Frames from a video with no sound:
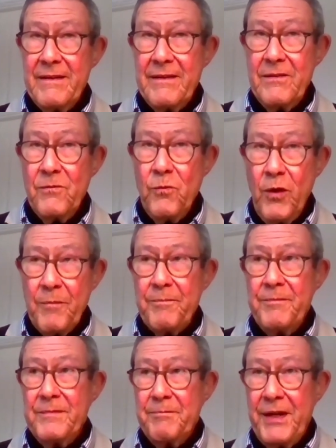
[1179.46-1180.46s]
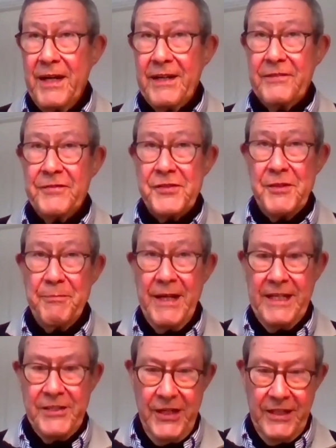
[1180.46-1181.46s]
what part of the supply
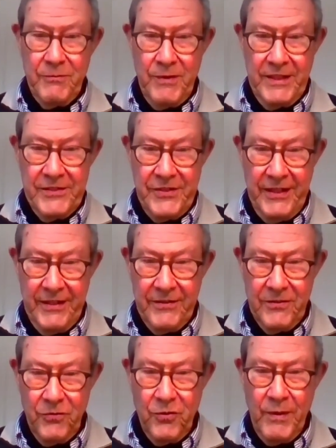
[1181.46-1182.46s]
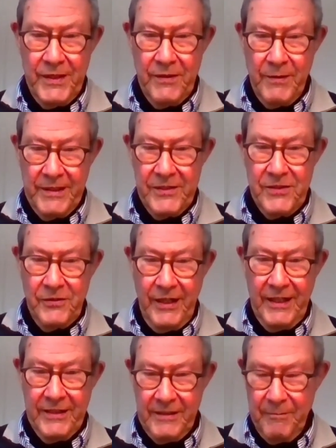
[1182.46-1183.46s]
chain one is in, or whether one is looking
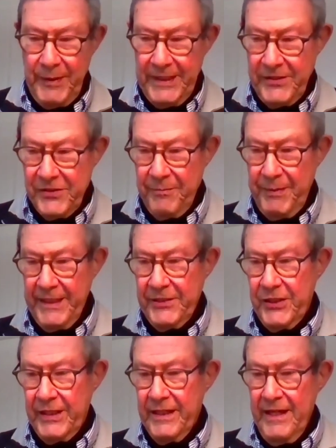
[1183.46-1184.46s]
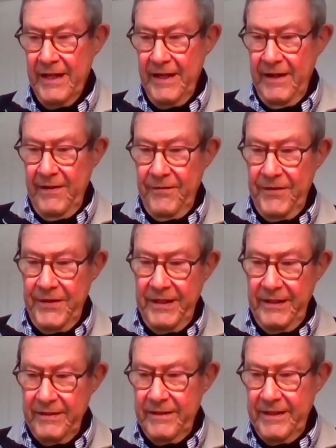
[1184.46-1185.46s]
at a complete supply chain.
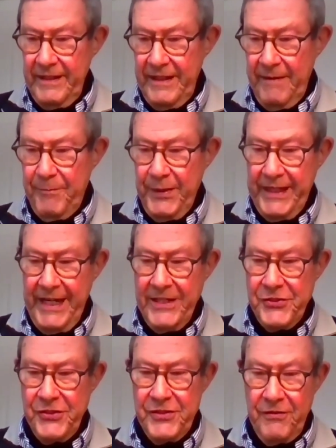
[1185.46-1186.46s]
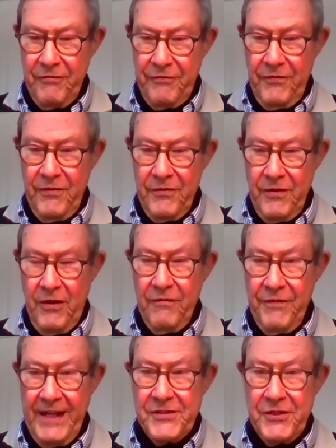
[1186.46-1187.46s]
The implications of
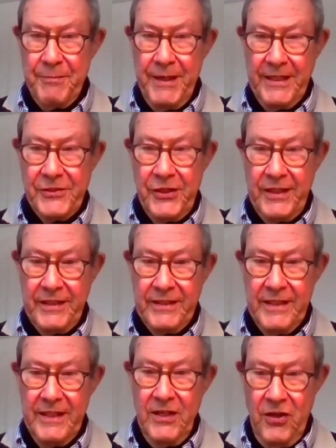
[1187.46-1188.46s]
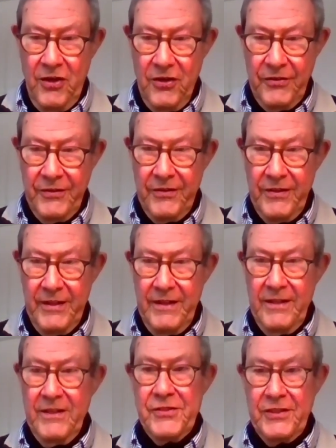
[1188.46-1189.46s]
that supply chain on
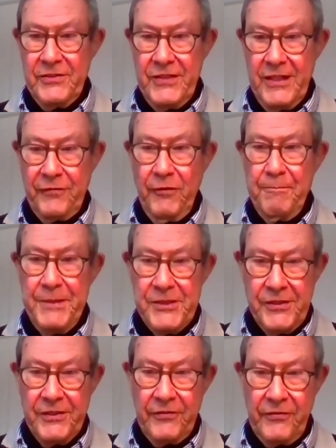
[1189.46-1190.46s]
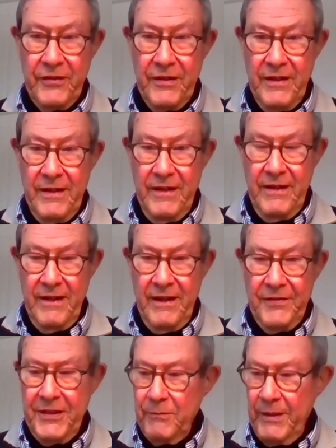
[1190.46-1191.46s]
a successful business. I
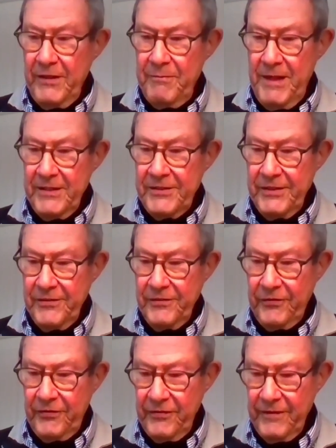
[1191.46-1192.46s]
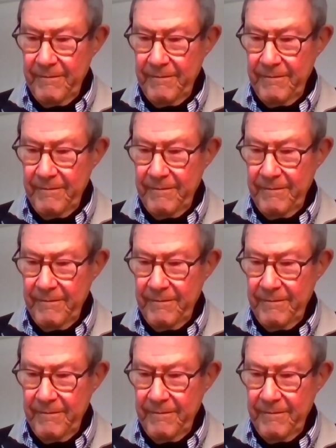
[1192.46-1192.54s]
think one of Martin's,